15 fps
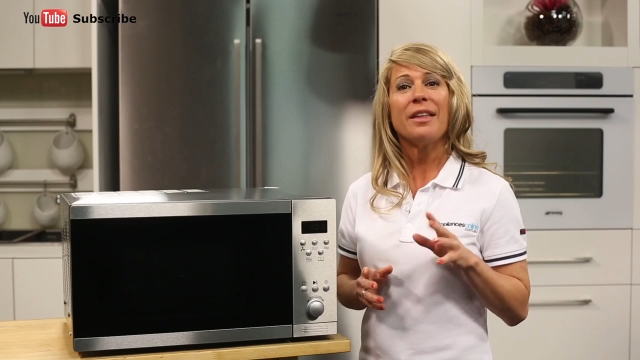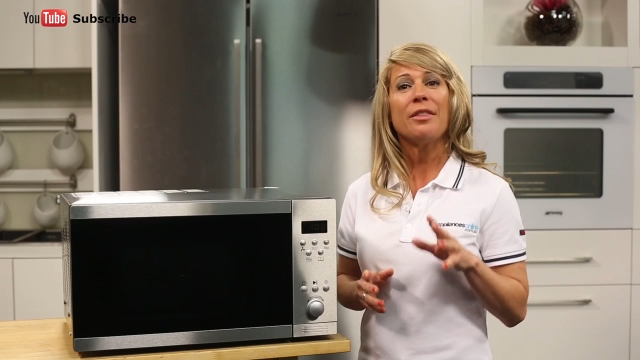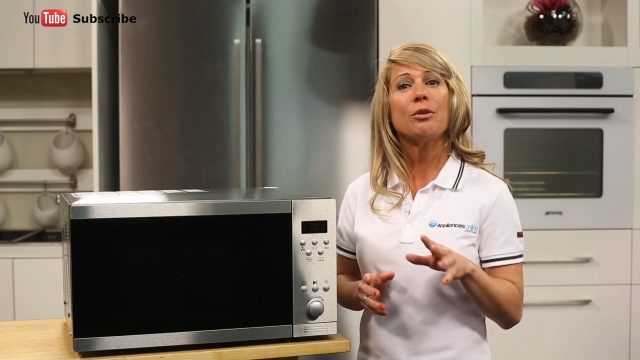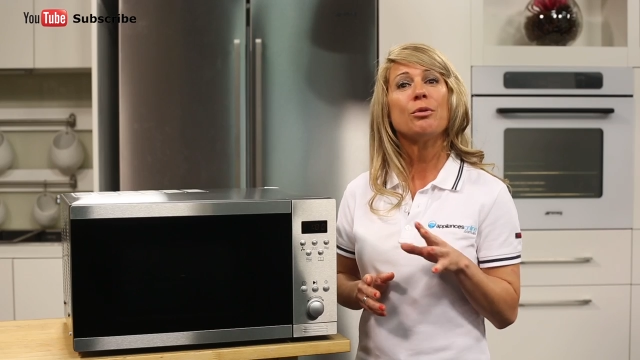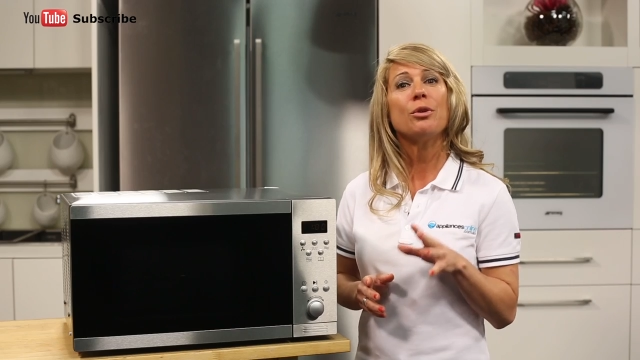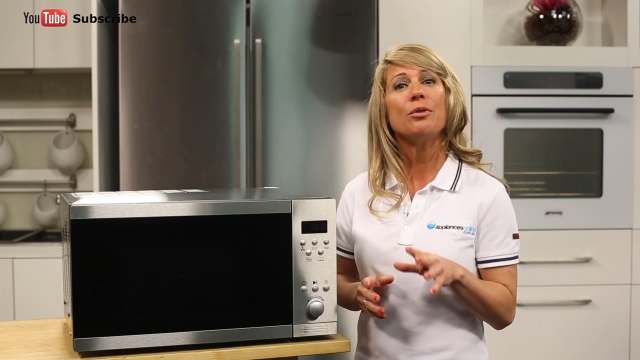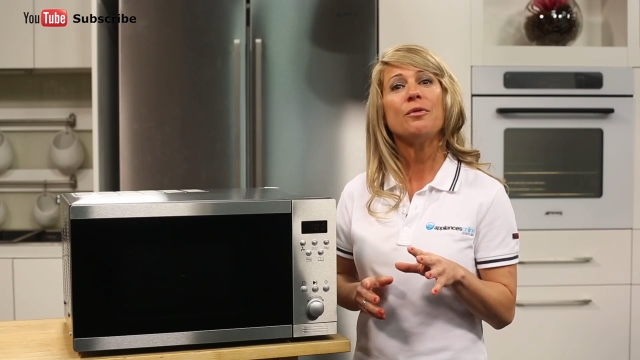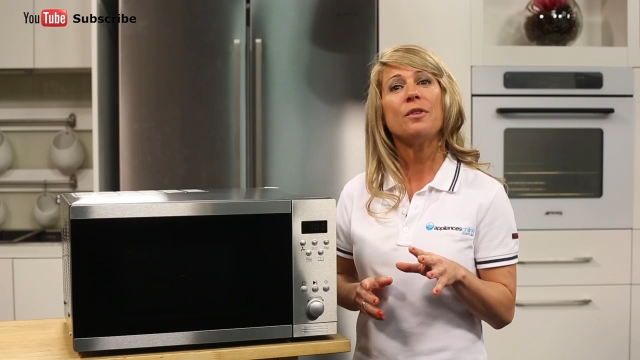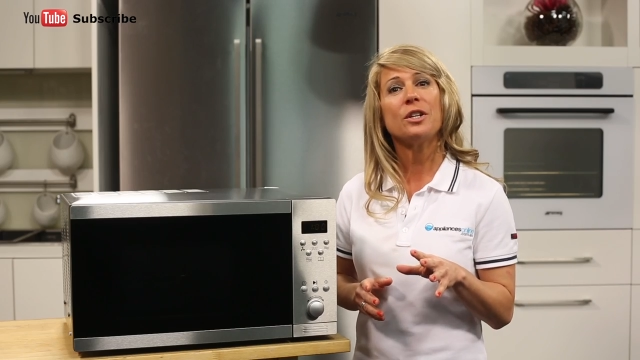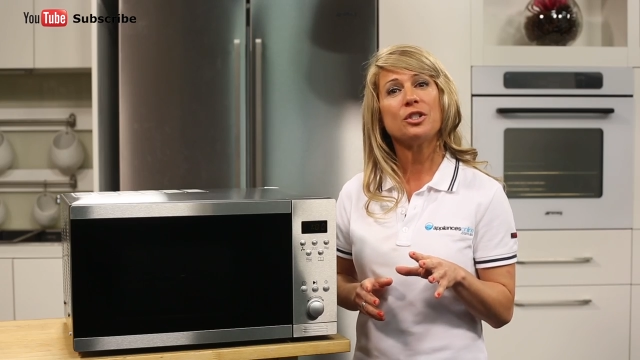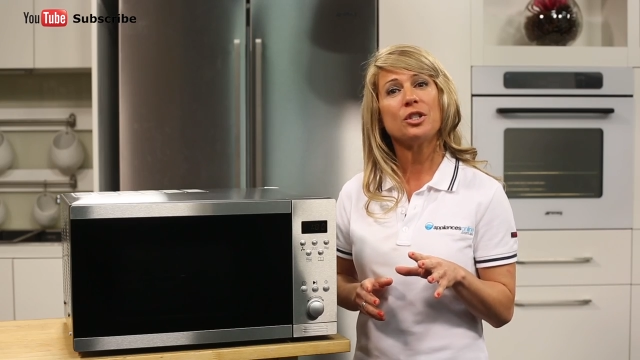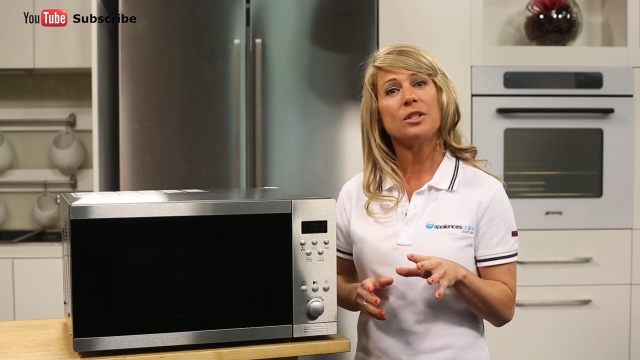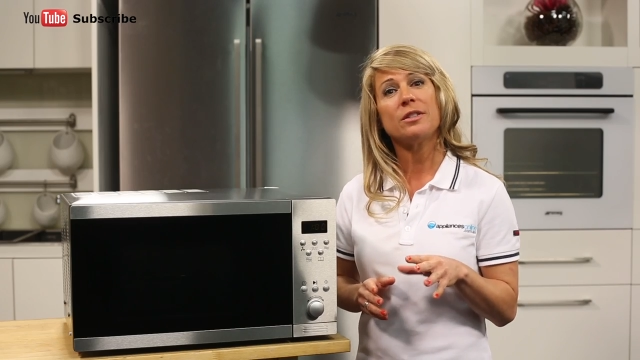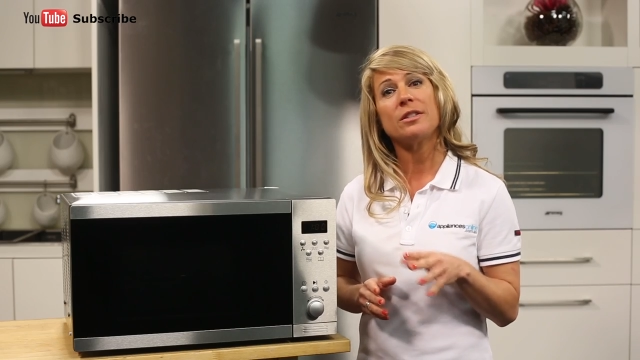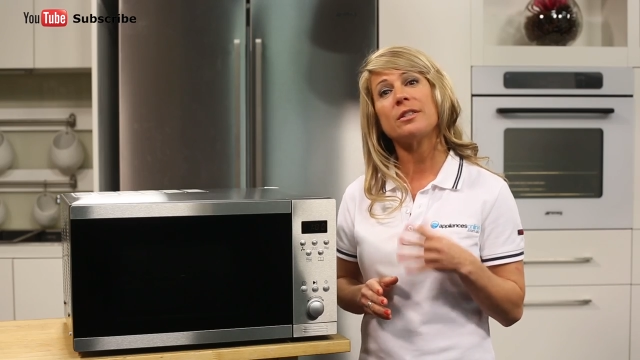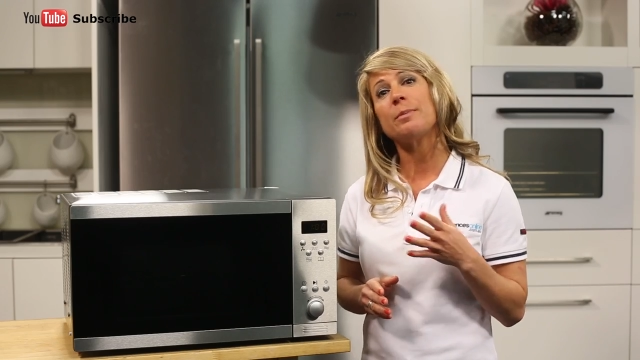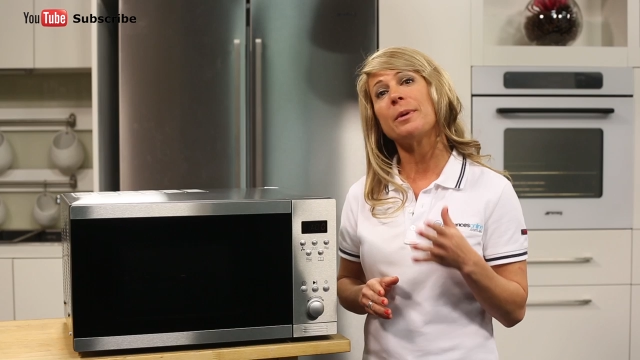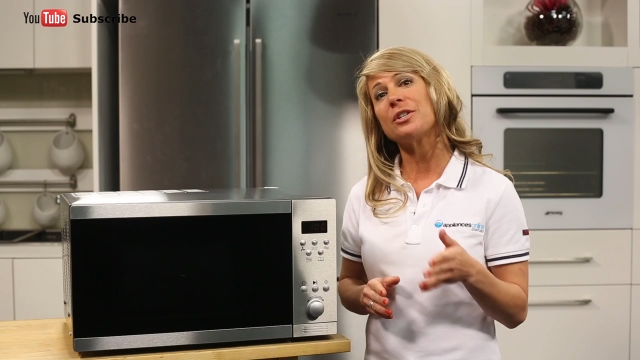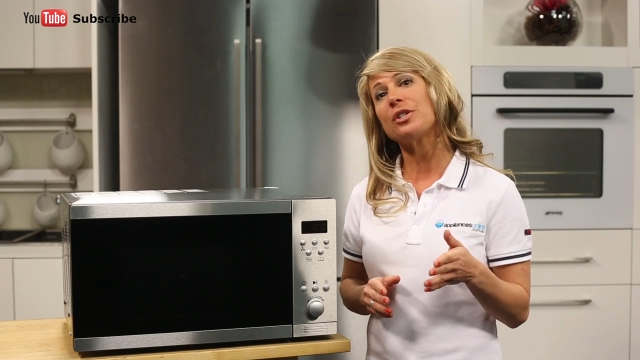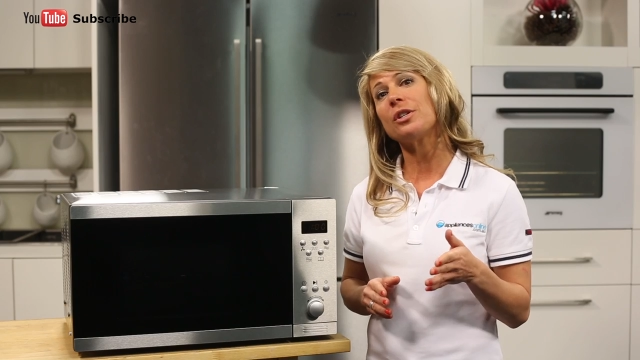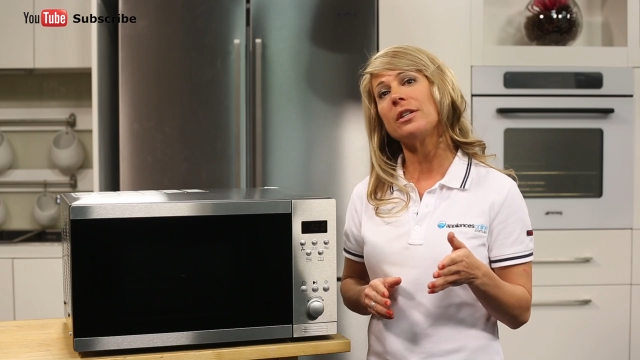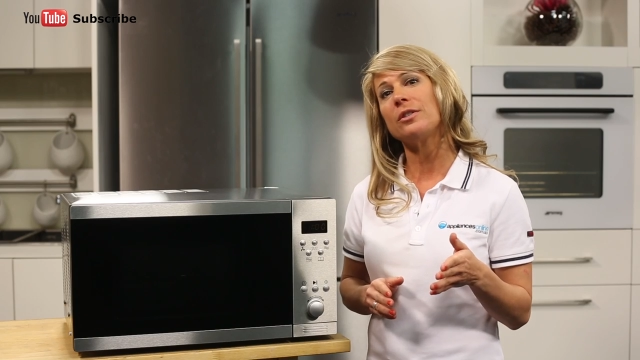Now the grill function is
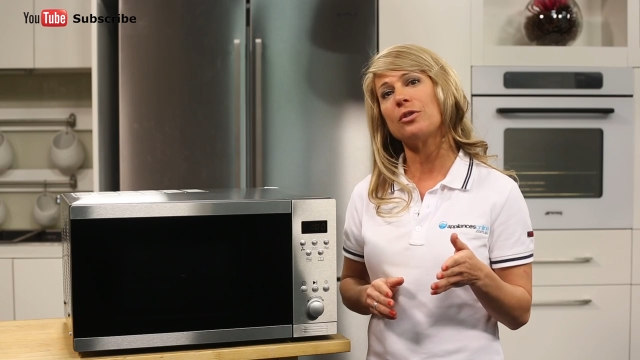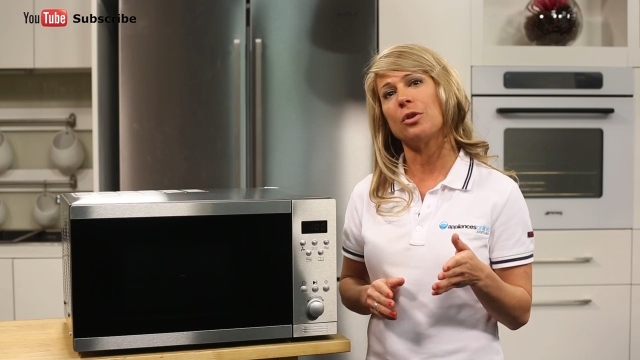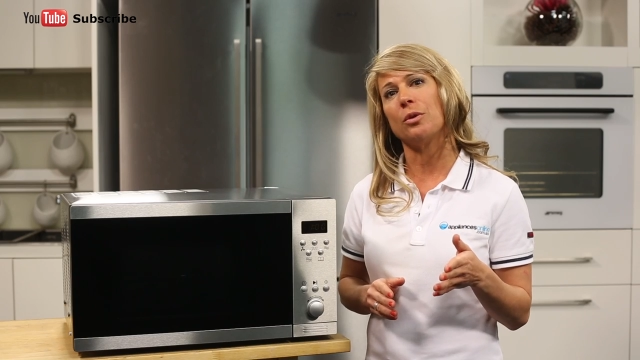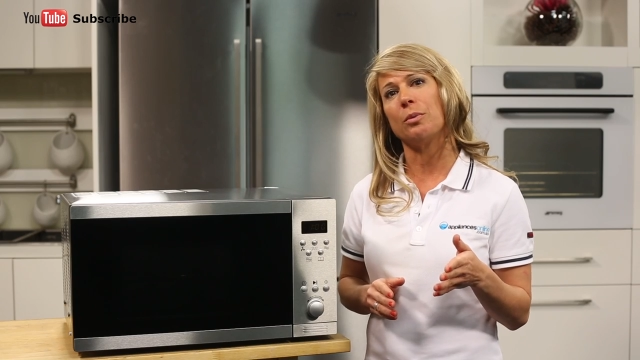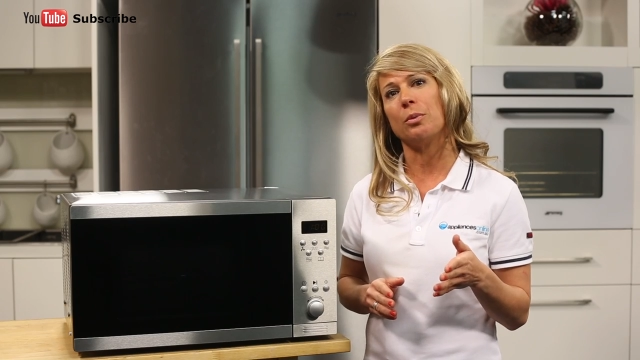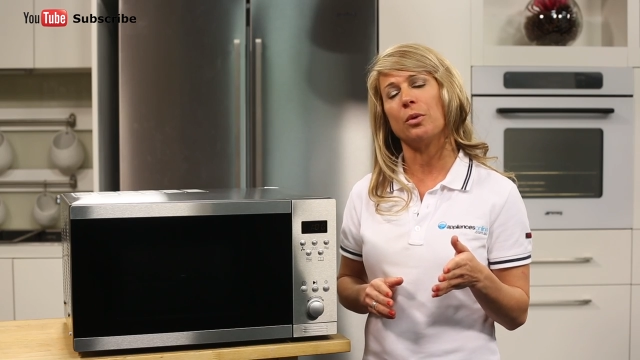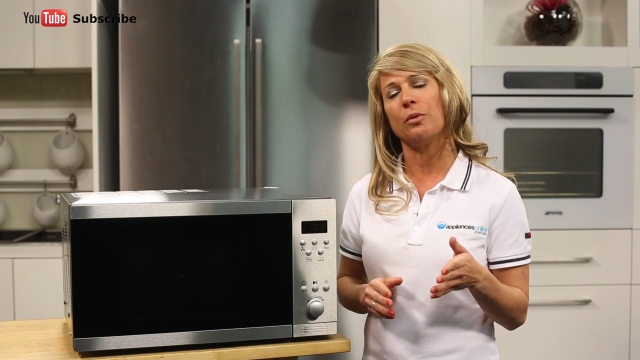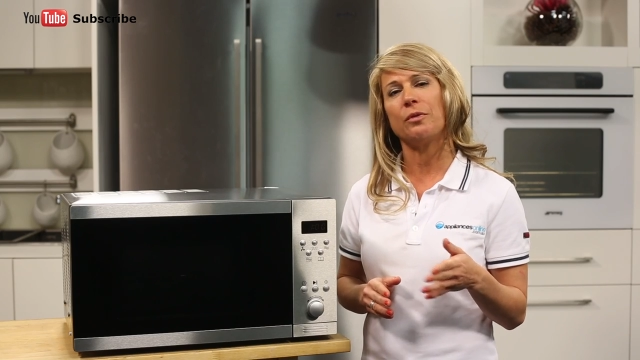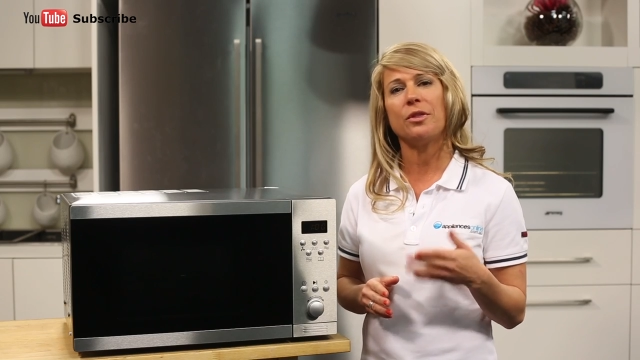especially suitable